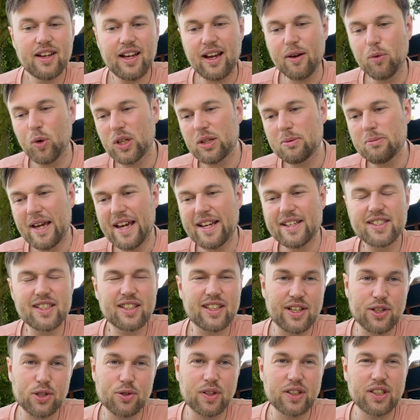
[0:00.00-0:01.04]
And what makes it
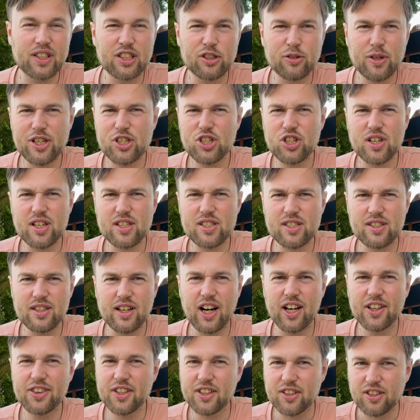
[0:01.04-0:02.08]
introverted intuition is
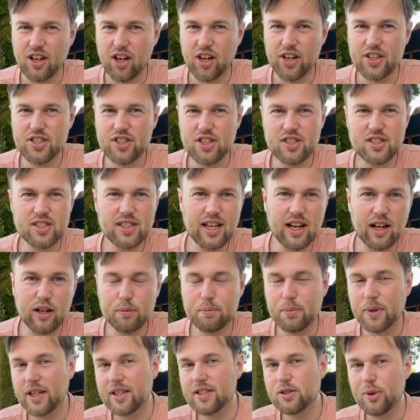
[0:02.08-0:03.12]
not the knowledge itself,
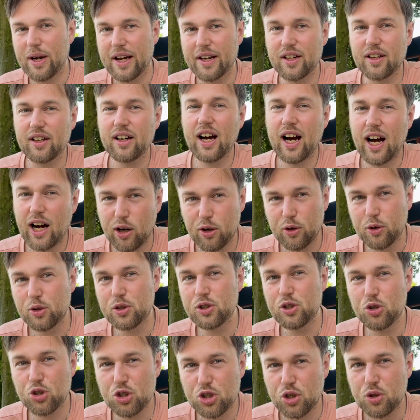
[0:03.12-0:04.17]
but it's rather how
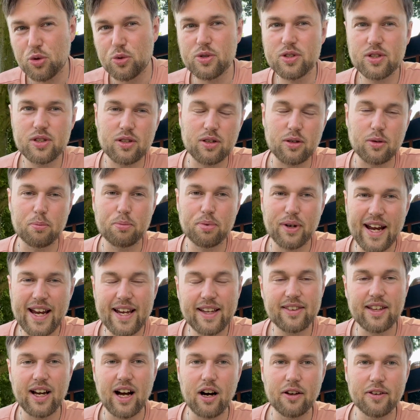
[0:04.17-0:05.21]
you choose to
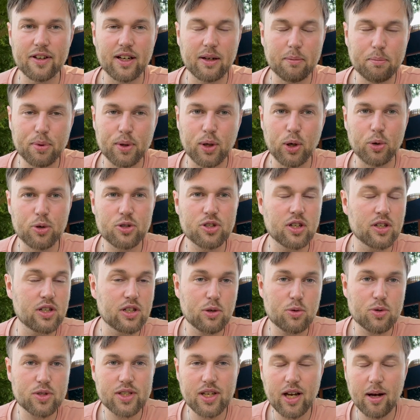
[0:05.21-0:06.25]
break down and approach a
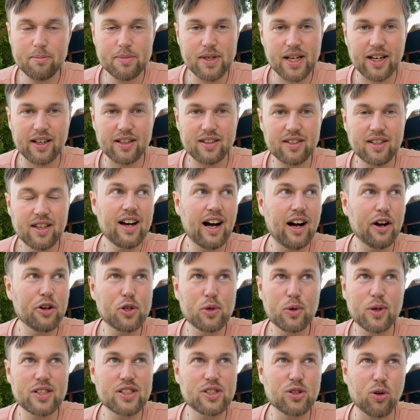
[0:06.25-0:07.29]
new subject, how
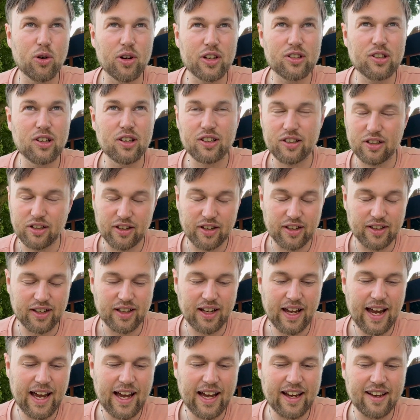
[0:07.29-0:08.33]
you enjoy to learn,
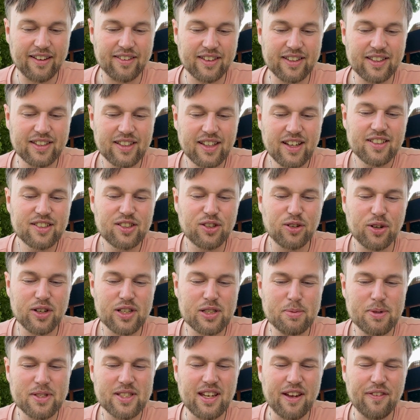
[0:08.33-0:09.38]
and your
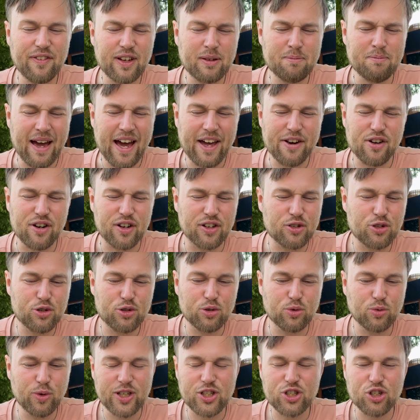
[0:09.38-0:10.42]
specific manner through
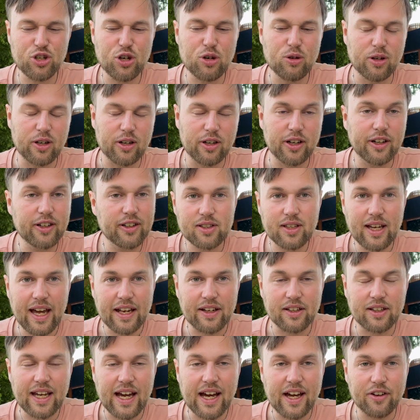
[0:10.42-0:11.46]
which you learn
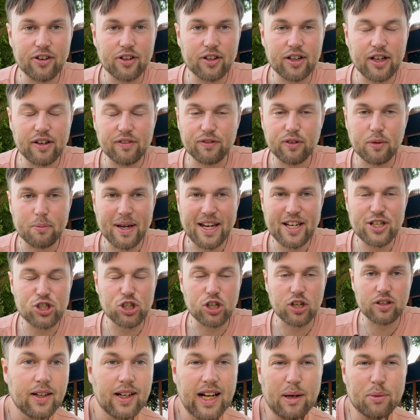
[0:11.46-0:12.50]
and gather information.
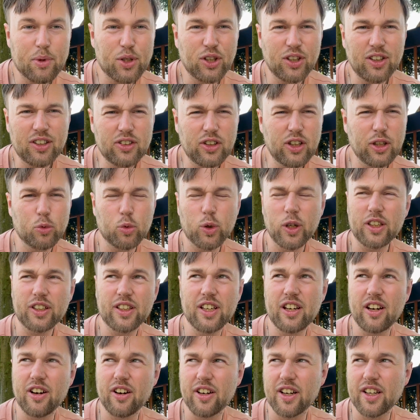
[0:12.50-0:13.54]
I'm currently
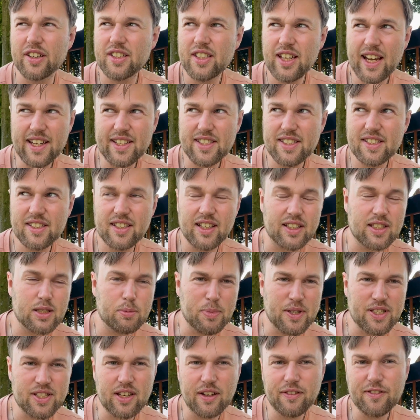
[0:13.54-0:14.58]
working on a test that
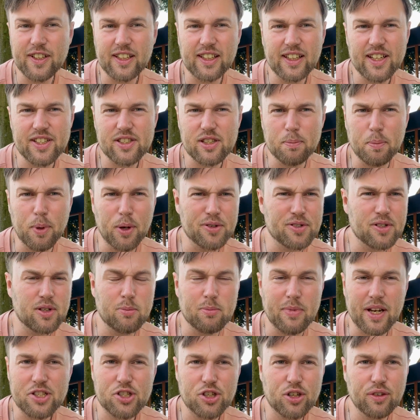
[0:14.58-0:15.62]
specifically is supposed to
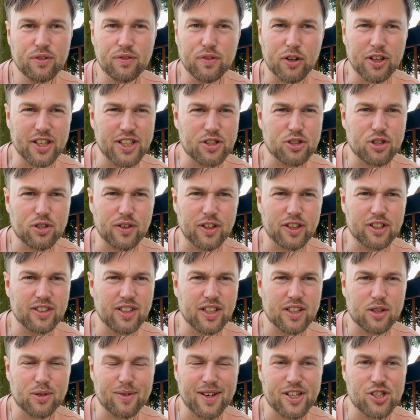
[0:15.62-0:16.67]
measure for introverted
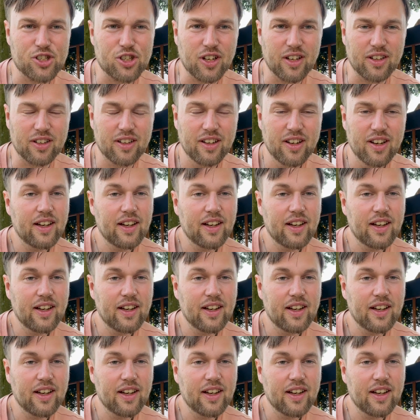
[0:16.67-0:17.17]
intuition.